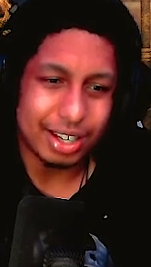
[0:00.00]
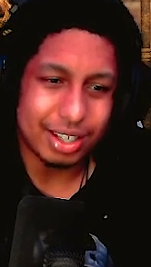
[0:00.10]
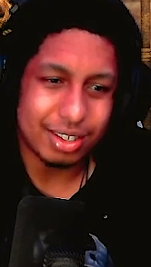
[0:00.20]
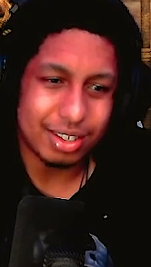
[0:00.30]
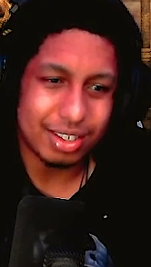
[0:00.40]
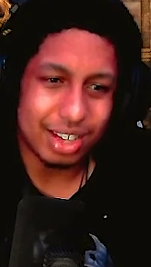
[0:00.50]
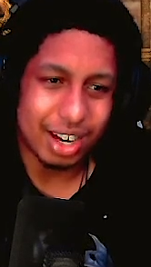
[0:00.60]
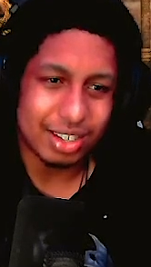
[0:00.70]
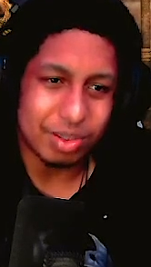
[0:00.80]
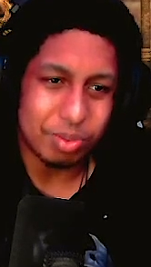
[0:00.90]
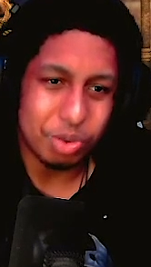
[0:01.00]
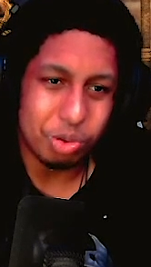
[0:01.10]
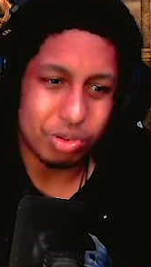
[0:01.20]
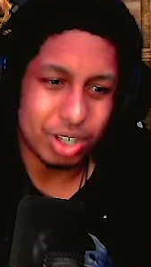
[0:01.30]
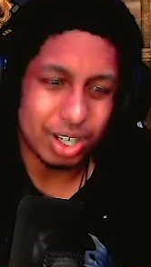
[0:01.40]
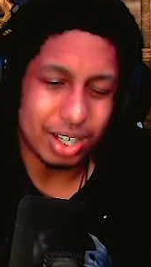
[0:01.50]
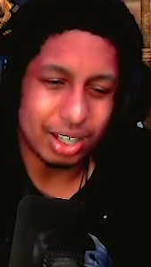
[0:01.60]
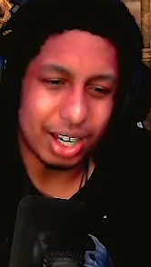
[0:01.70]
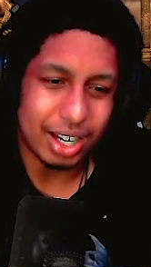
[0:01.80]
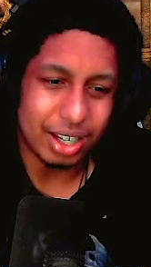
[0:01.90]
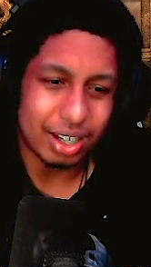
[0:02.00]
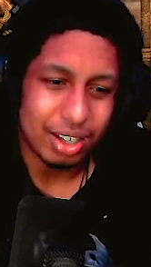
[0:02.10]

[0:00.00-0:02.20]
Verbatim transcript: this is like some new shit like